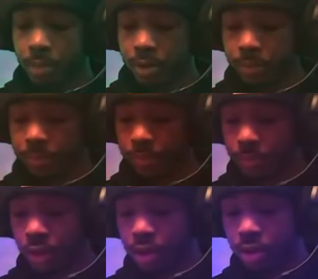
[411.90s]
bro.
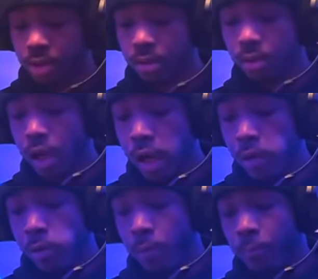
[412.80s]
I'm trying to tell you.
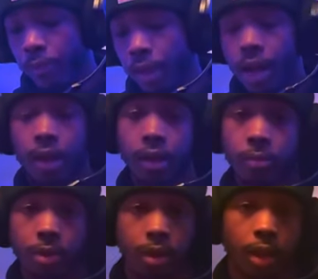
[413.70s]
Like I
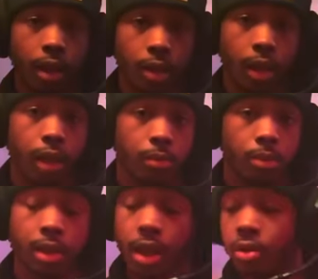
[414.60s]
ain't really got, I ain't
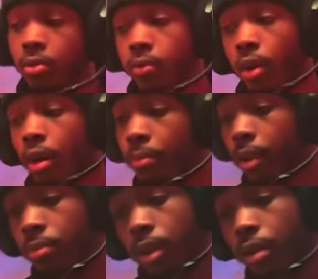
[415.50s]
really got too far, but
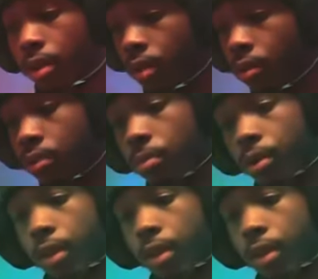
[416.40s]
I'm trying to tell you, bro.